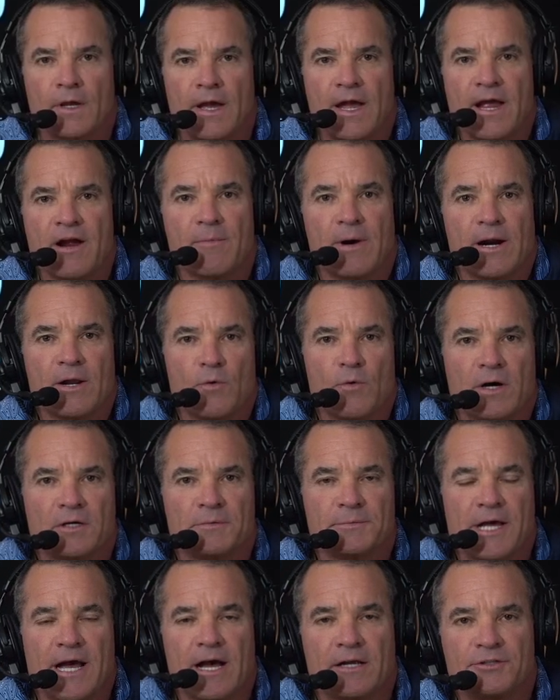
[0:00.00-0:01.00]
Hey, everybody.
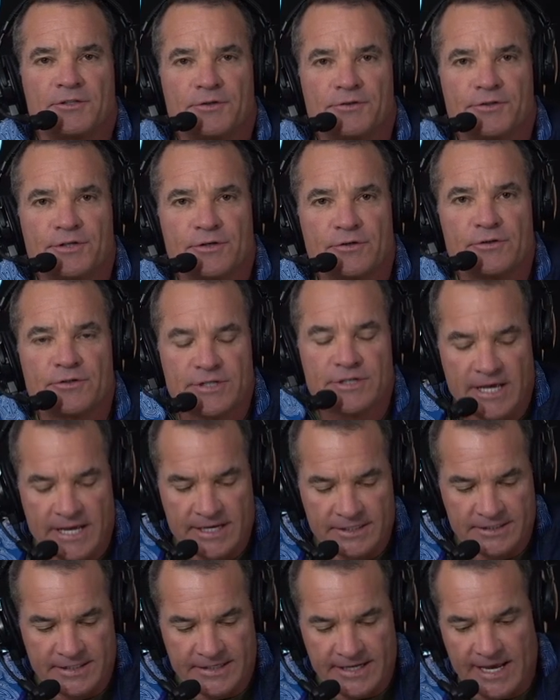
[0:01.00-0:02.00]
Welcome to How To
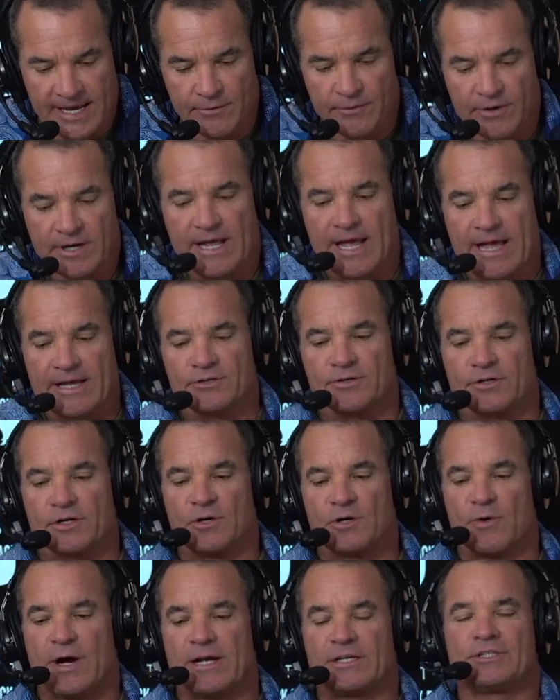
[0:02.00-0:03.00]
Tuesday. Today, we're going to answer a
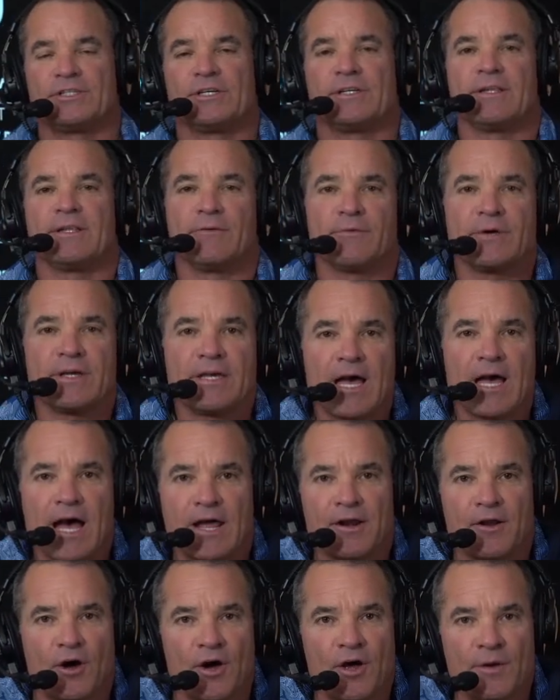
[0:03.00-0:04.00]
question that we
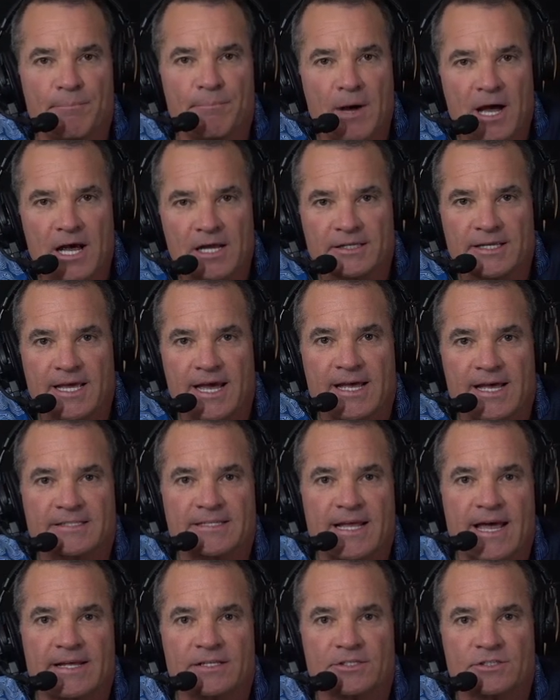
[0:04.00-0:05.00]
got on
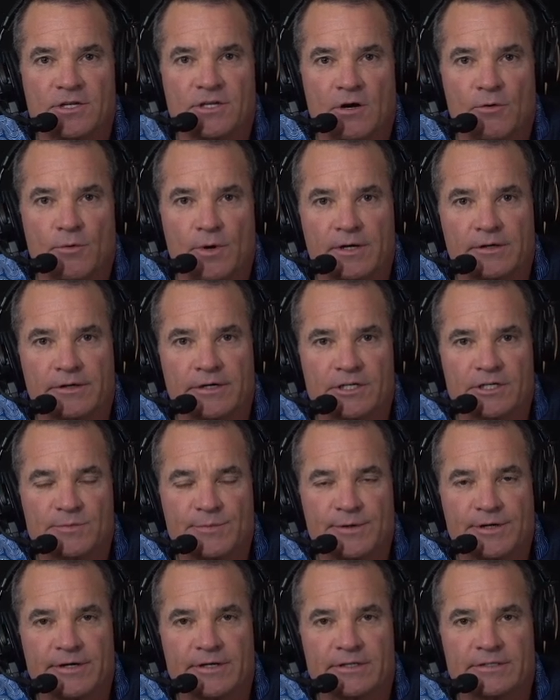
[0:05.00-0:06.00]

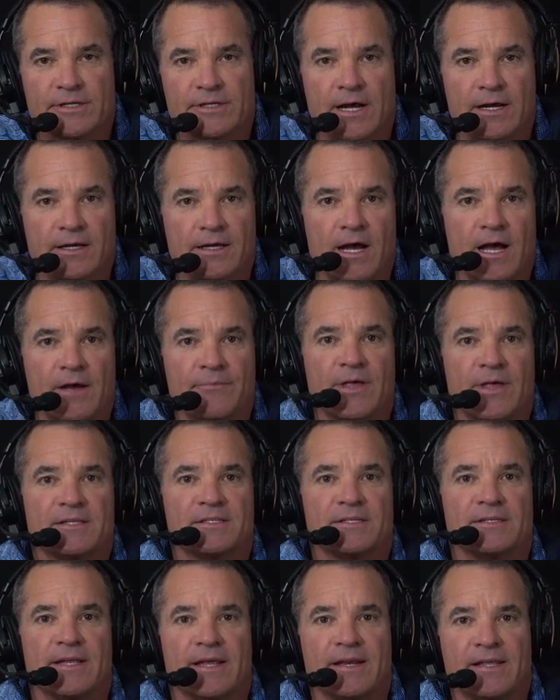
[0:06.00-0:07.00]
podcast@saltwaterexperience.com.
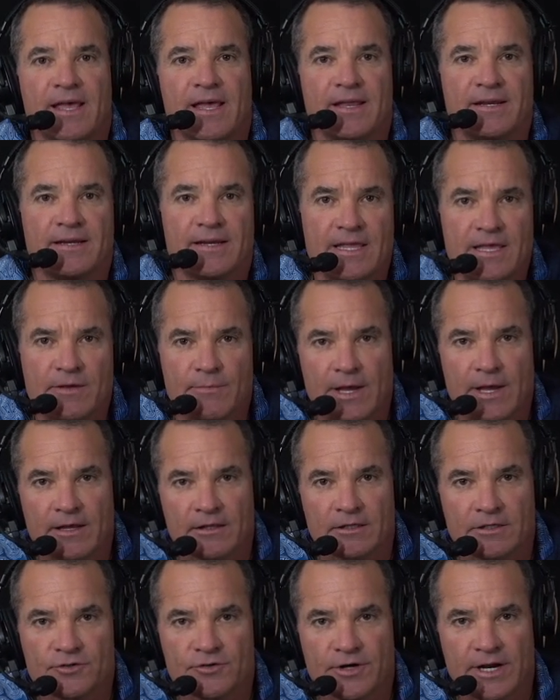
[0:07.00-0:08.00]
That's a dedicated
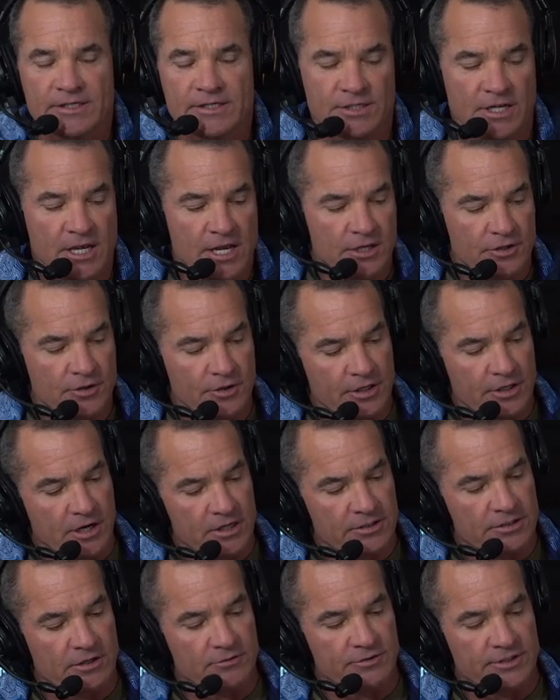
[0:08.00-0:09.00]
email address. You can
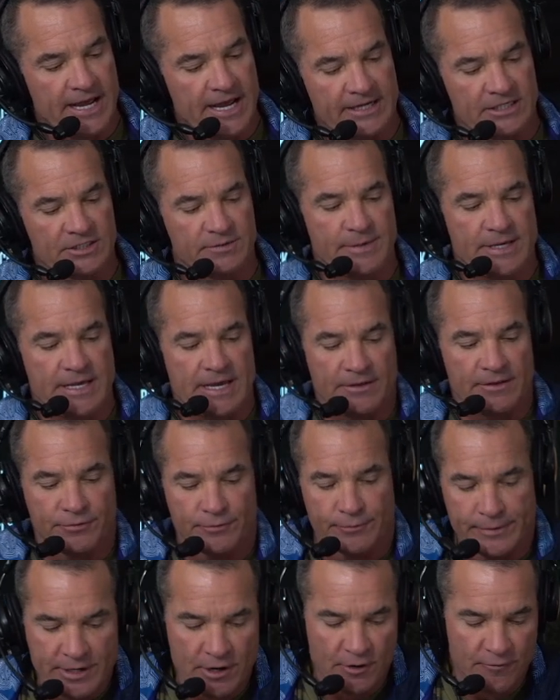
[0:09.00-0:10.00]
also text me at
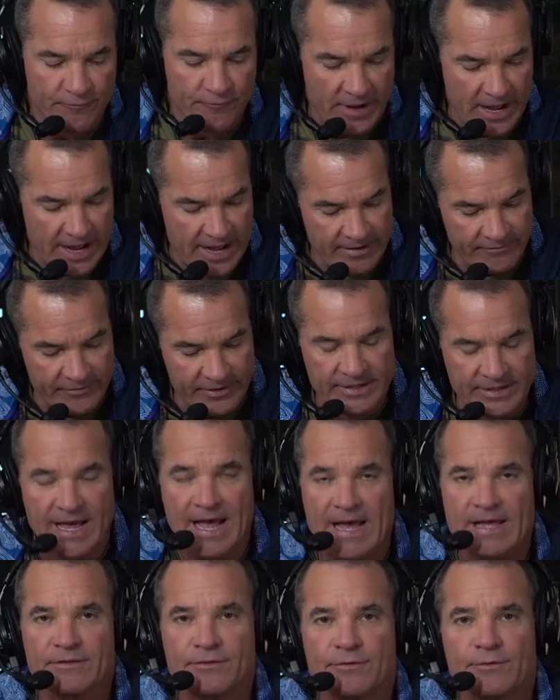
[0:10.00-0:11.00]

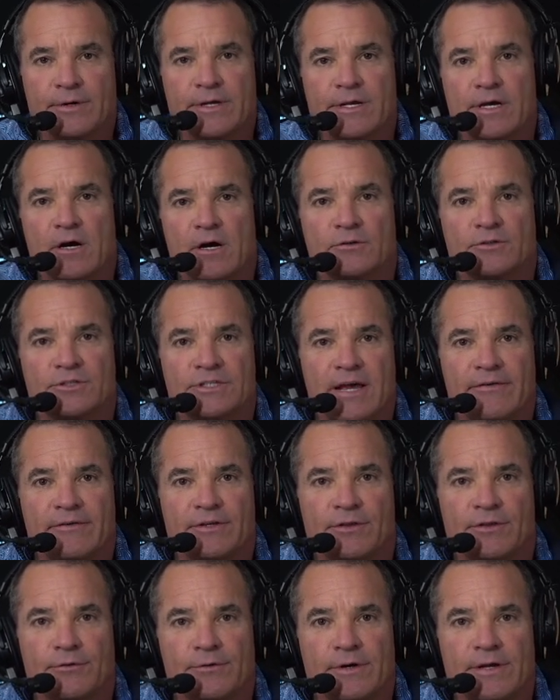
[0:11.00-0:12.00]

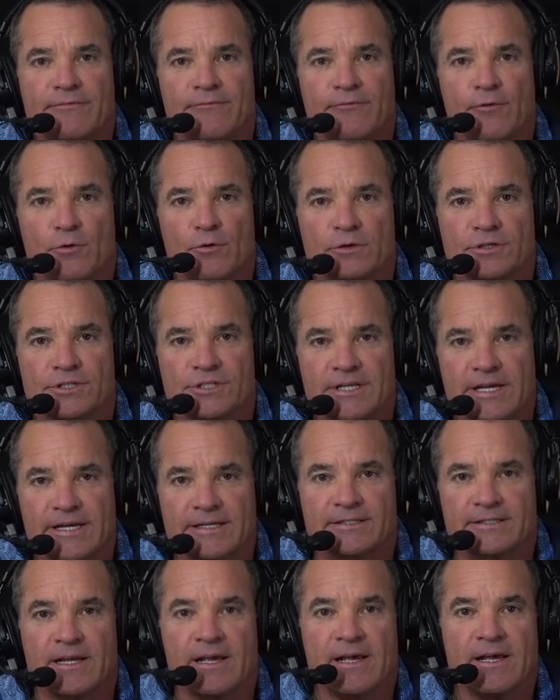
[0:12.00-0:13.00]

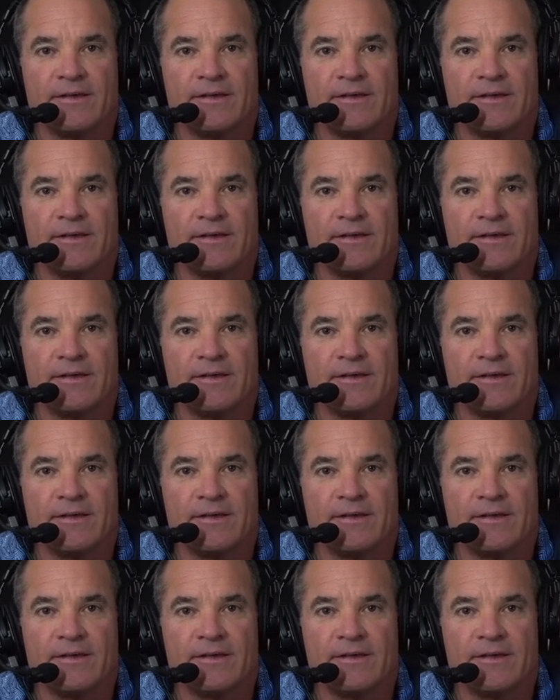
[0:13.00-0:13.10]
305-930-7346.